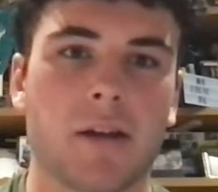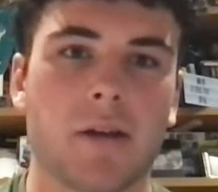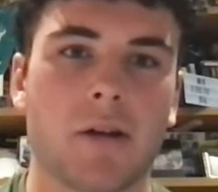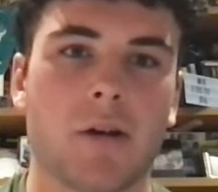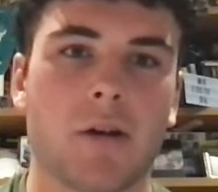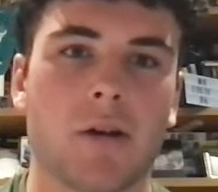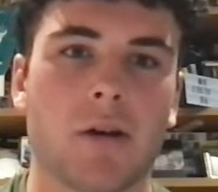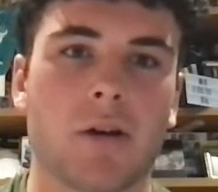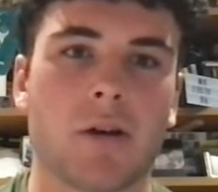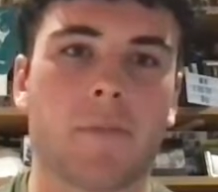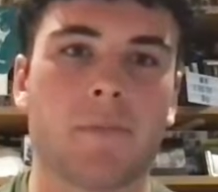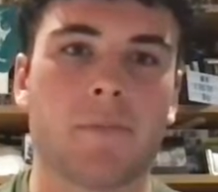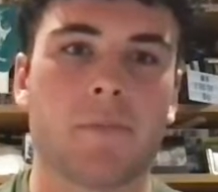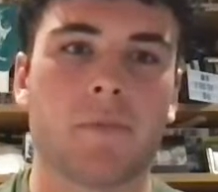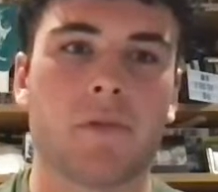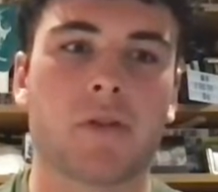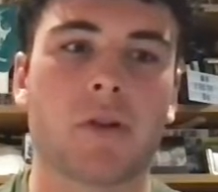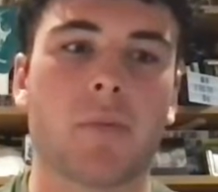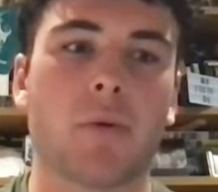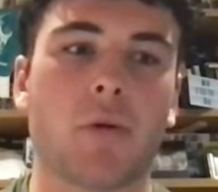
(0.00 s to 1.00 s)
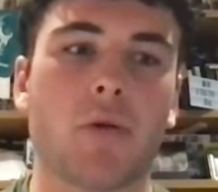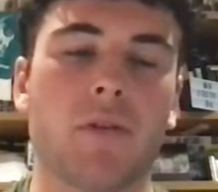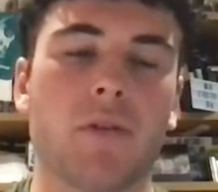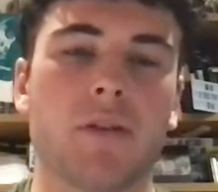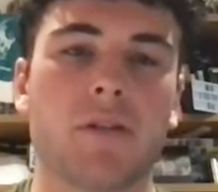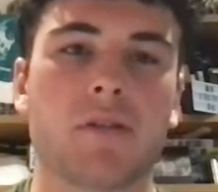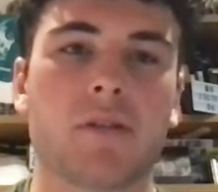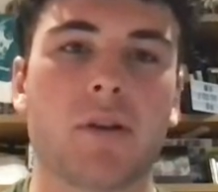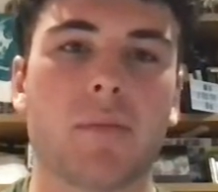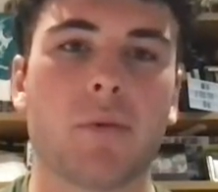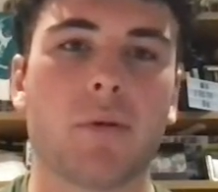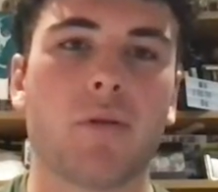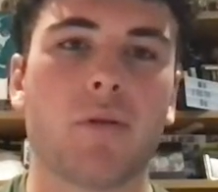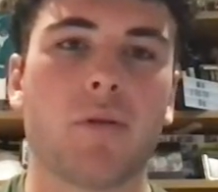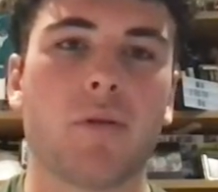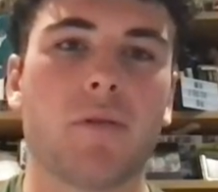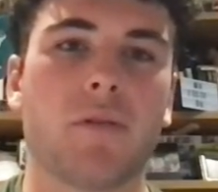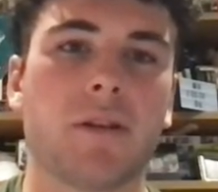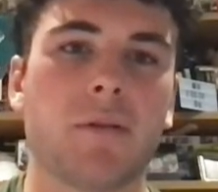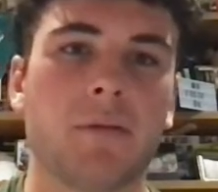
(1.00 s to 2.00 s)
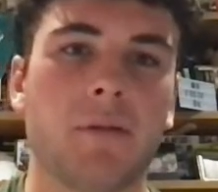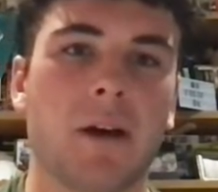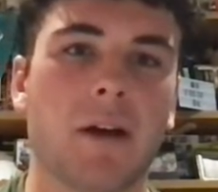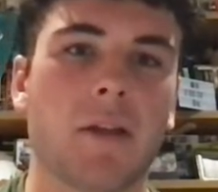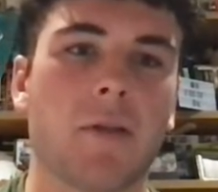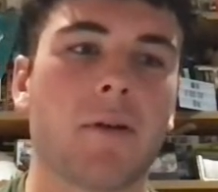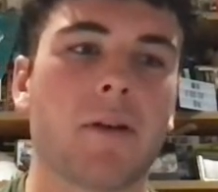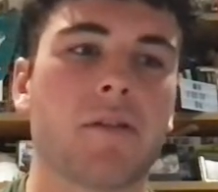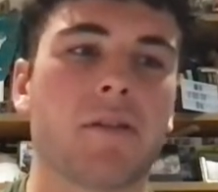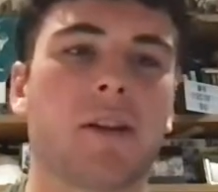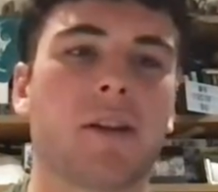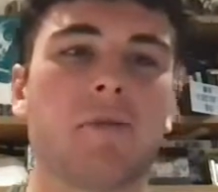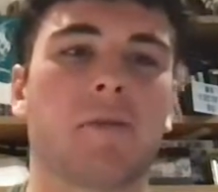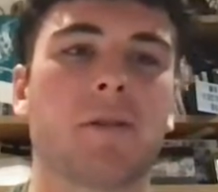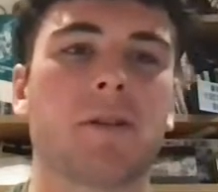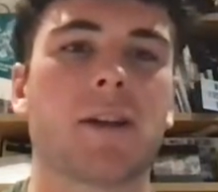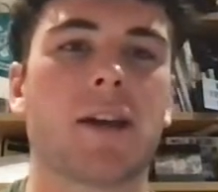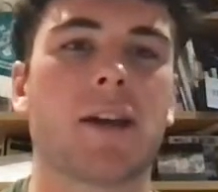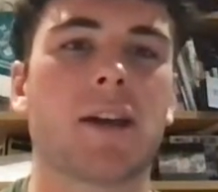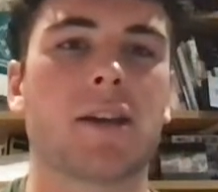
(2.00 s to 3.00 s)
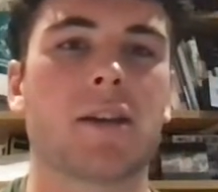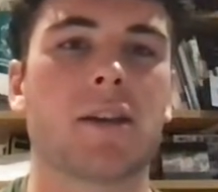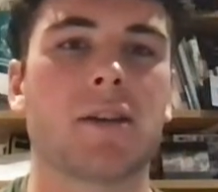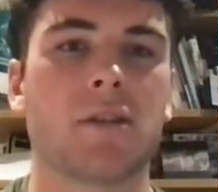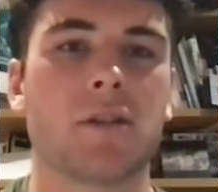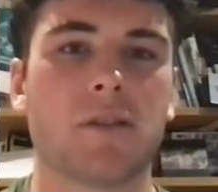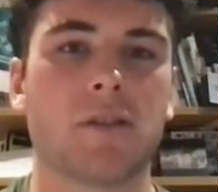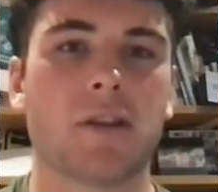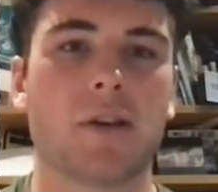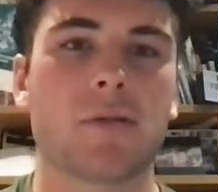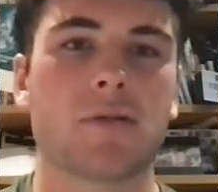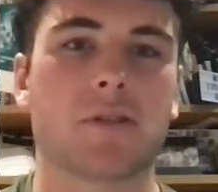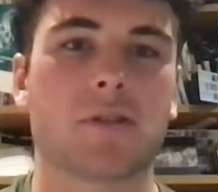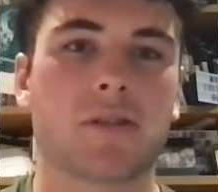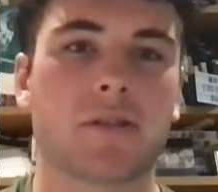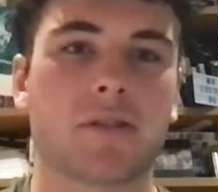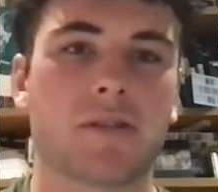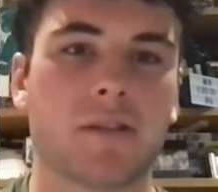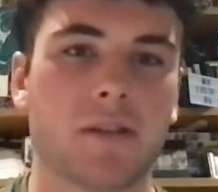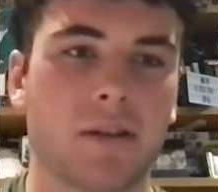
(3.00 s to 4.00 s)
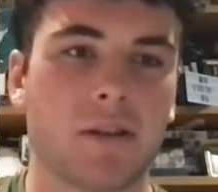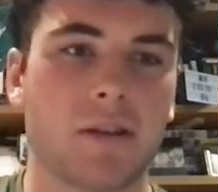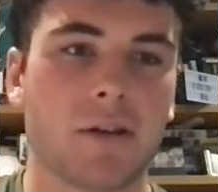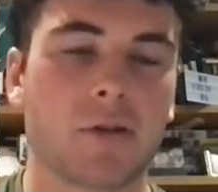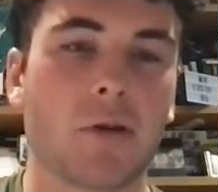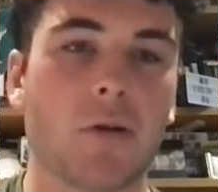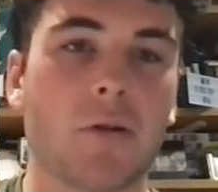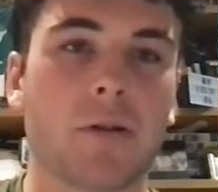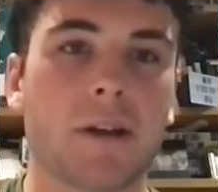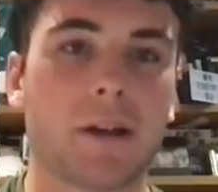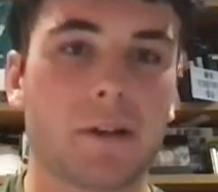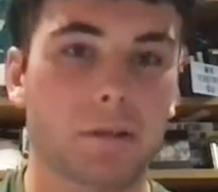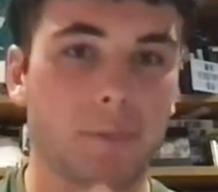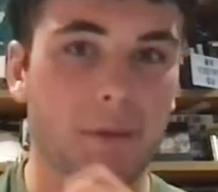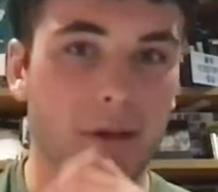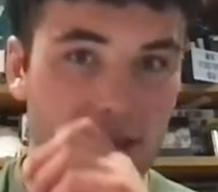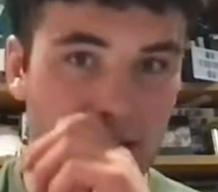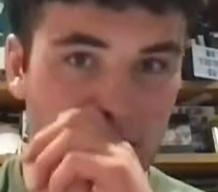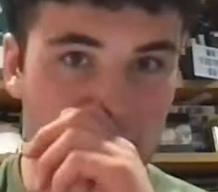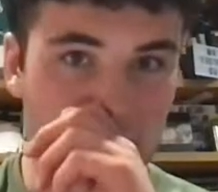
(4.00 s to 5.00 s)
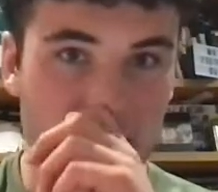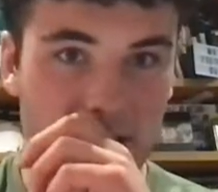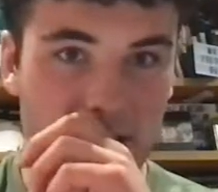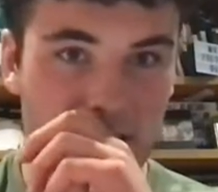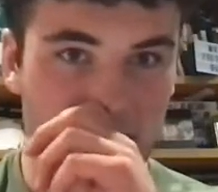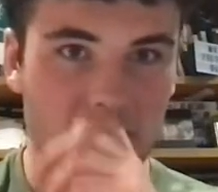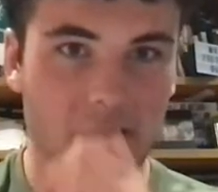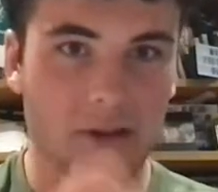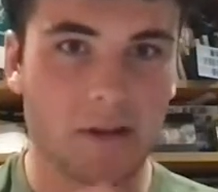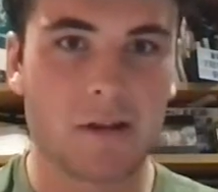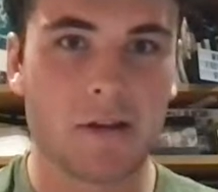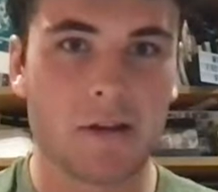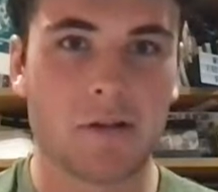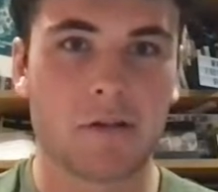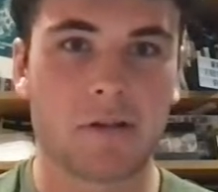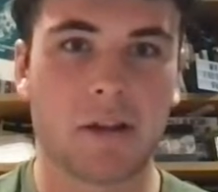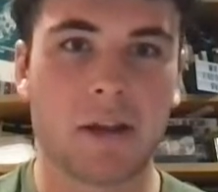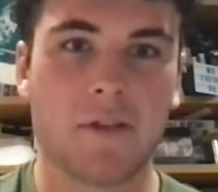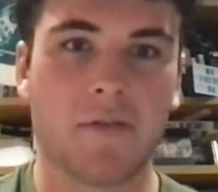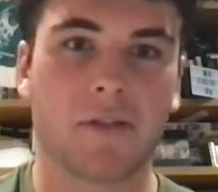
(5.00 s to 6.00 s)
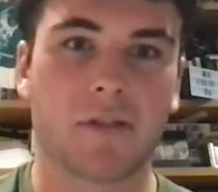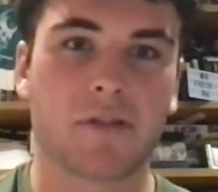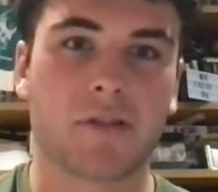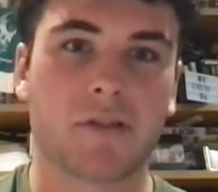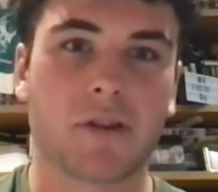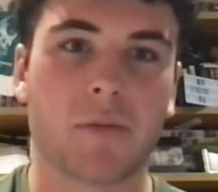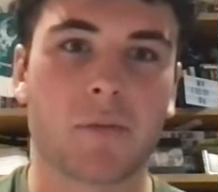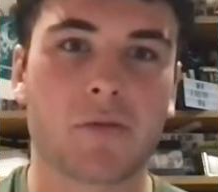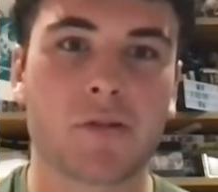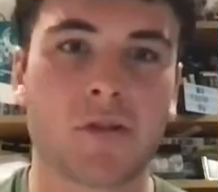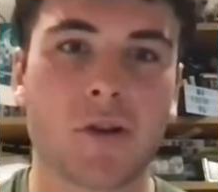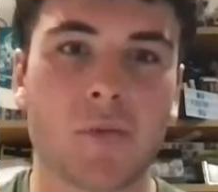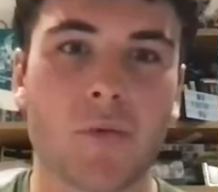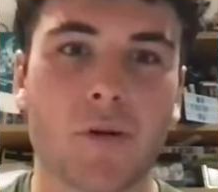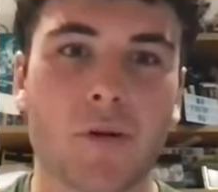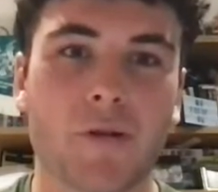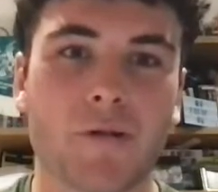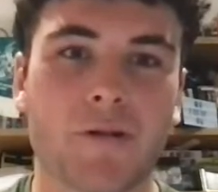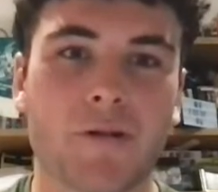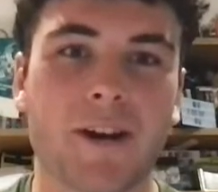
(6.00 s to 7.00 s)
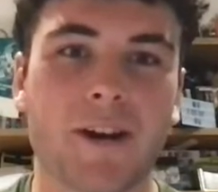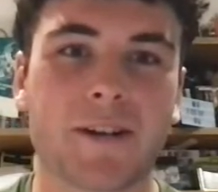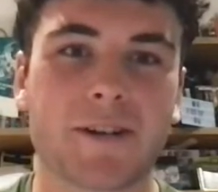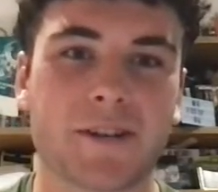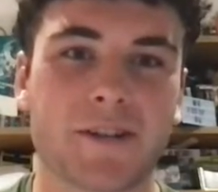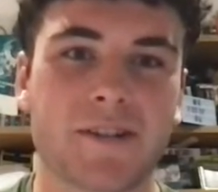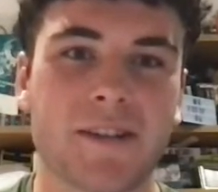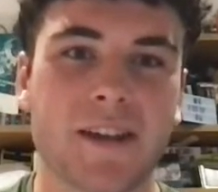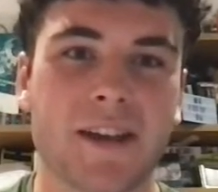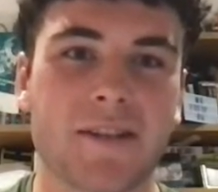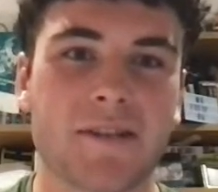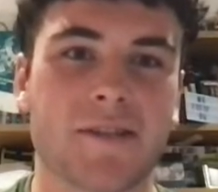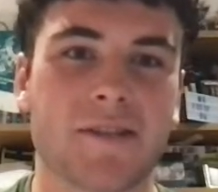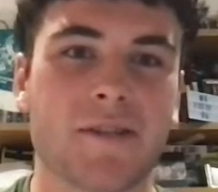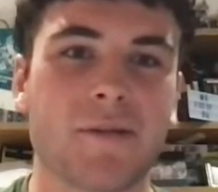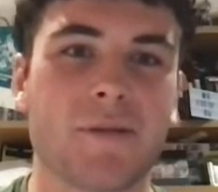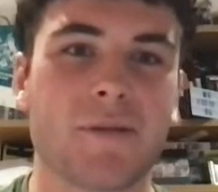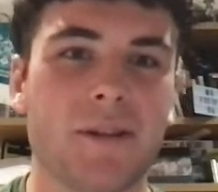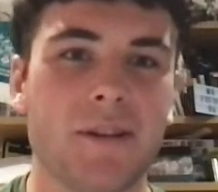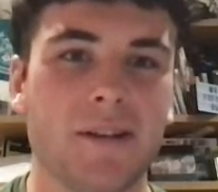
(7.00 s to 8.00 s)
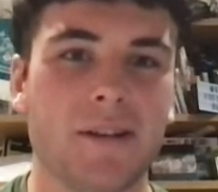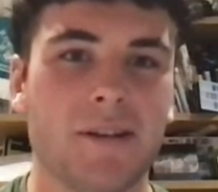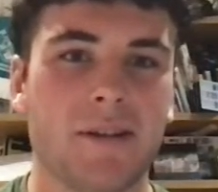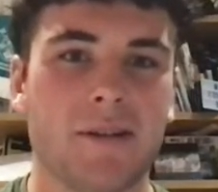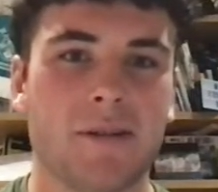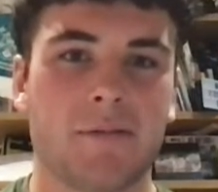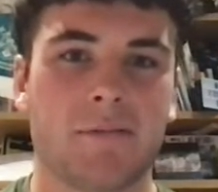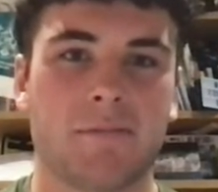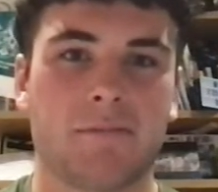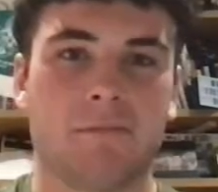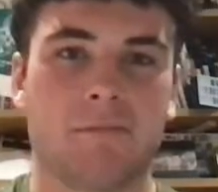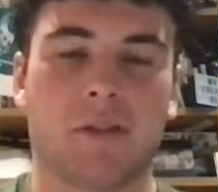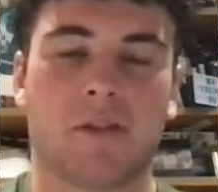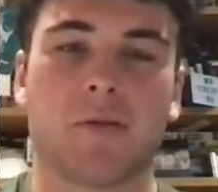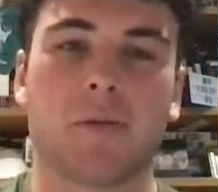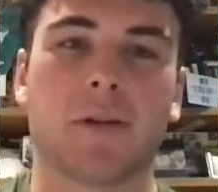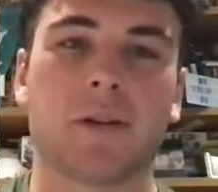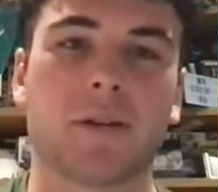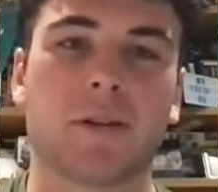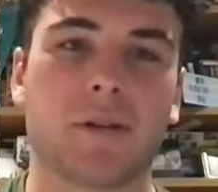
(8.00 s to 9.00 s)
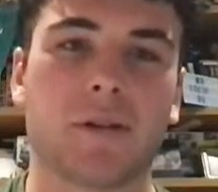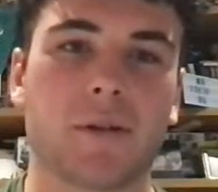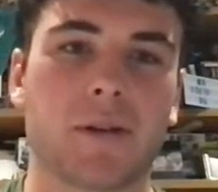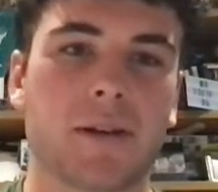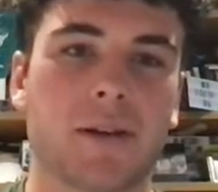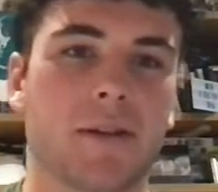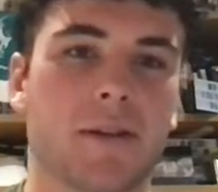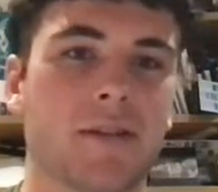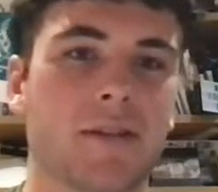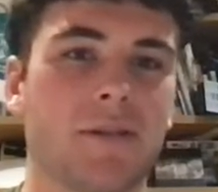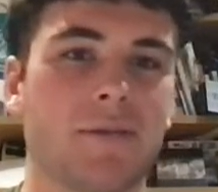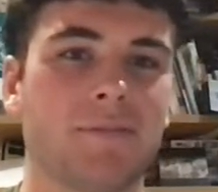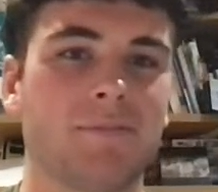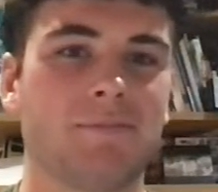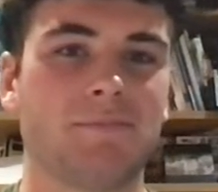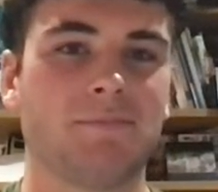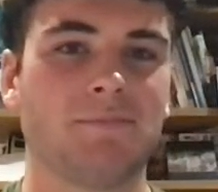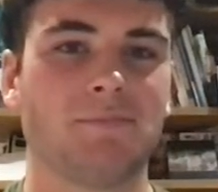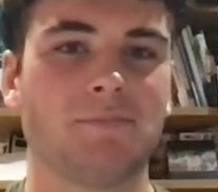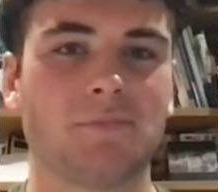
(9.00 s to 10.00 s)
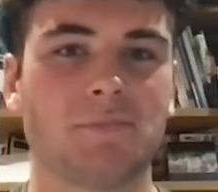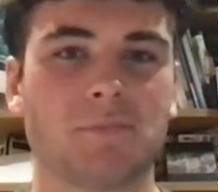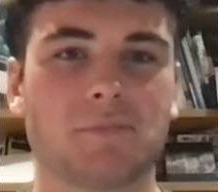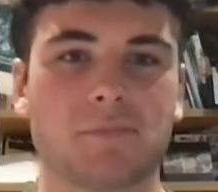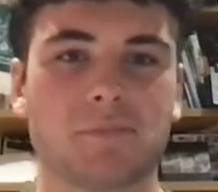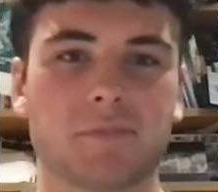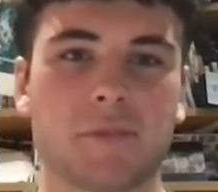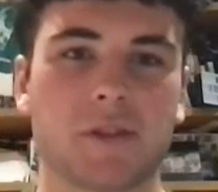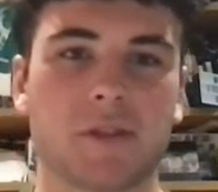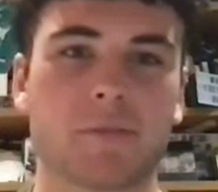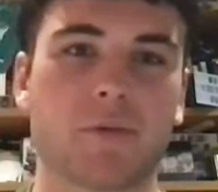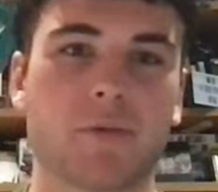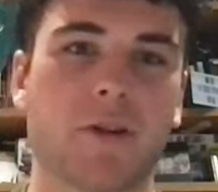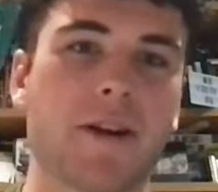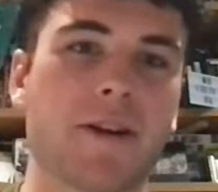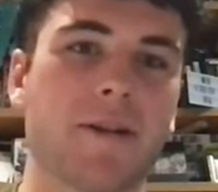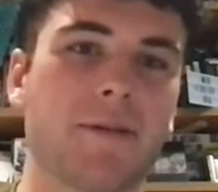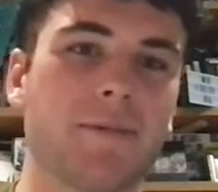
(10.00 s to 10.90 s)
"Oh, stop moving, otherwise you get to retake it." So I was just calling out to my teammates. Everyone stop walking around, just stand still. That's all we can do, I guess. Just pray.